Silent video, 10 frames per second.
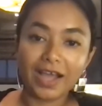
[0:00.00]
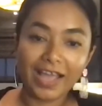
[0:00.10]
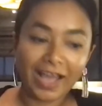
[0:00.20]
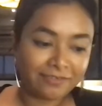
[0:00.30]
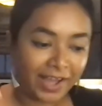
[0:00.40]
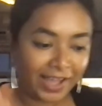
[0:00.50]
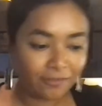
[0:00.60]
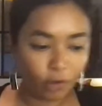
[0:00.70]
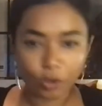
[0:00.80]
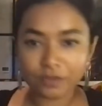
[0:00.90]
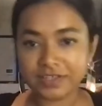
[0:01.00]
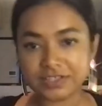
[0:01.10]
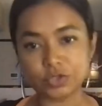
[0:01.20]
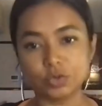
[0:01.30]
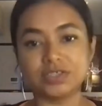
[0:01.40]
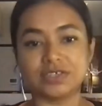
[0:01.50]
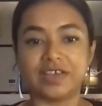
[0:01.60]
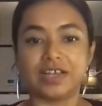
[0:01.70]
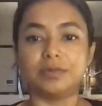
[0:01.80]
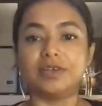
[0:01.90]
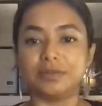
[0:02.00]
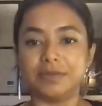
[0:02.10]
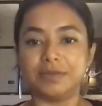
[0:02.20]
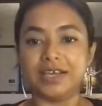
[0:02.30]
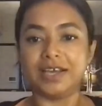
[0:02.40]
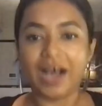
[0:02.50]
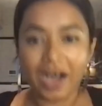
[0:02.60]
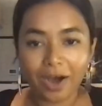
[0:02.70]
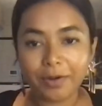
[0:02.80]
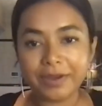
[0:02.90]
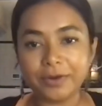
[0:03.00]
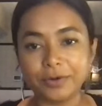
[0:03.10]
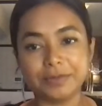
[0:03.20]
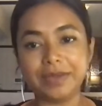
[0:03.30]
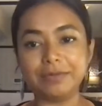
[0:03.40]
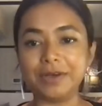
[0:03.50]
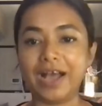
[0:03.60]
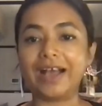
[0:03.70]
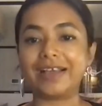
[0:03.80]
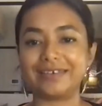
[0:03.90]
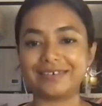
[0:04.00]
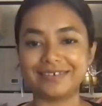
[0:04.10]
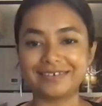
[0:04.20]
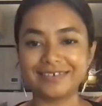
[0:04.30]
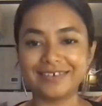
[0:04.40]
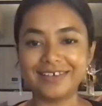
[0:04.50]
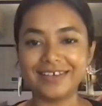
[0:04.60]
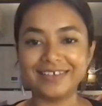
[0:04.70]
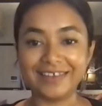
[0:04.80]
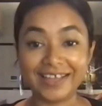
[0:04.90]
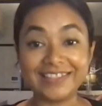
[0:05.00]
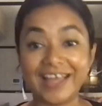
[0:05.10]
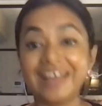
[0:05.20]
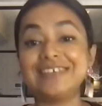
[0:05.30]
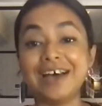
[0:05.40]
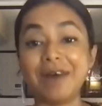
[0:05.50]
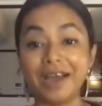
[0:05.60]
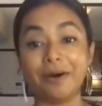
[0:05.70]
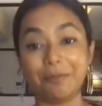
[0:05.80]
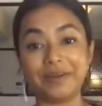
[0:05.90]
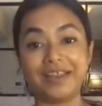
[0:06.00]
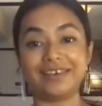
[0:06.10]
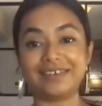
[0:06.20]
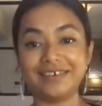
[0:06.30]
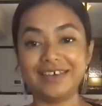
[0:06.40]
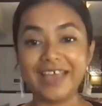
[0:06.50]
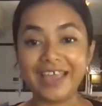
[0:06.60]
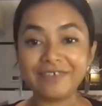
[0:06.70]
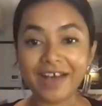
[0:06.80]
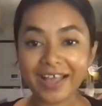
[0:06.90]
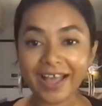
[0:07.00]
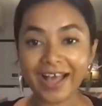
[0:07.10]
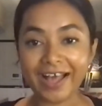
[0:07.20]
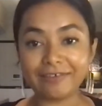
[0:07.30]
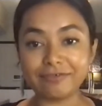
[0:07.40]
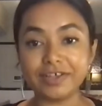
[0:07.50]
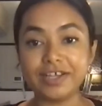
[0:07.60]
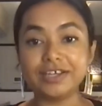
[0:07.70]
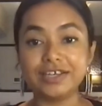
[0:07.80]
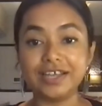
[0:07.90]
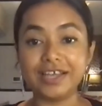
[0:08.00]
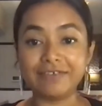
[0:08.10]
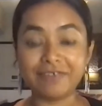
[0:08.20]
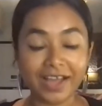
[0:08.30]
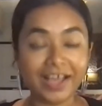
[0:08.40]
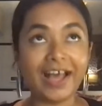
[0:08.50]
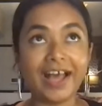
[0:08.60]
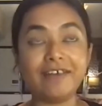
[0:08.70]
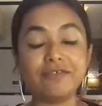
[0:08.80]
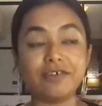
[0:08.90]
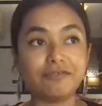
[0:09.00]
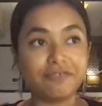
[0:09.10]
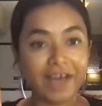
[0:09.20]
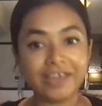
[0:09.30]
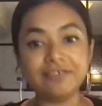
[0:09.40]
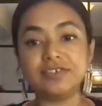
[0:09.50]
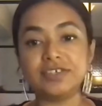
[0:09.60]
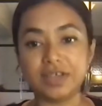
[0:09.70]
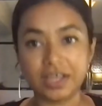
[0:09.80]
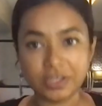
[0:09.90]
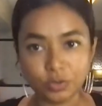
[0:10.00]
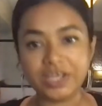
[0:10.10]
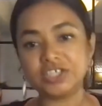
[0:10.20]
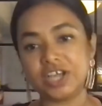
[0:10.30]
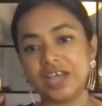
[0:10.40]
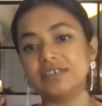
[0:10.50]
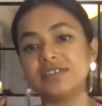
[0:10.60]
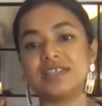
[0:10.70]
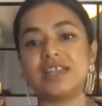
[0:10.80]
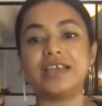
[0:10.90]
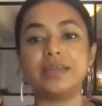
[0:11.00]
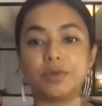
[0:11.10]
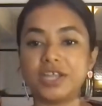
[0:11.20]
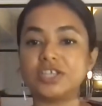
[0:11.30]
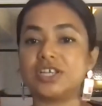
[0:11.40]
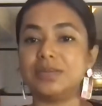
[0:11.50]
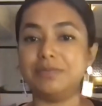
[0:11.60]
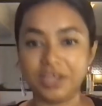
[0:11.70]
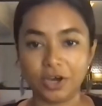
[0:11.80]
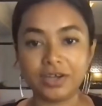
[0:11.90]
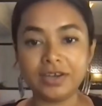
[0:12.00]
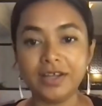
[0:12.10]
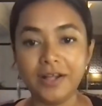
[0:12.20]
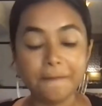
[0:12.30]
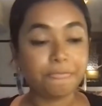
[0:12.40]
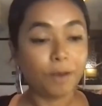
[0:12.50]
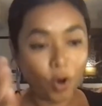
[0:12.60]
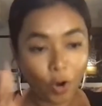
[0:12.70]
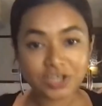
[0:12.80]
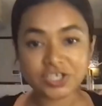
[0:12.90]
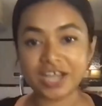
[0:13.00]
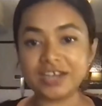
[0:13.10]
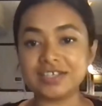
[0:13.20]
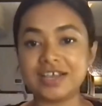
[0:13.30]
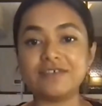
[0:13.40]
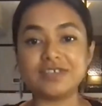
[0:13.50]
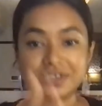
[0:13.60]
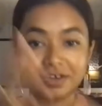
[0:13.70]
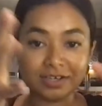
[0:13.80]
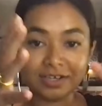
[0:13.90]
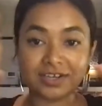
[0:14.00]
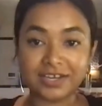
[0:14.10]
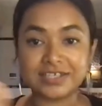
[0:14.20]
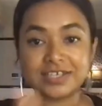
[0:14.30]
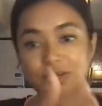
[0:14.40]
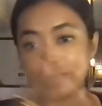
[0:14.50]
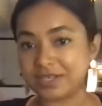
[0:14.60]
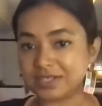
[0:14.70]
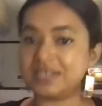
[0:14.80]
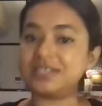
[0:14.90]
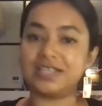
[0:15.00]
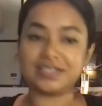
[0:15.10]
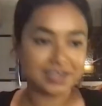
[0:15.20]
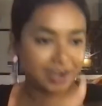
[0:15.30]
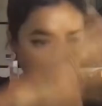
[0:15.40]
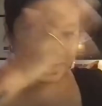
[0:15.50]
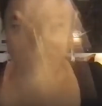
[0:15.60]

if I have all of these tools available to me, how am I going to be able to hack it? Right? That's how I operate. If i have if i have 5 unique channels that I can potentially be on, all channels have a certain reason to exist. Instagram does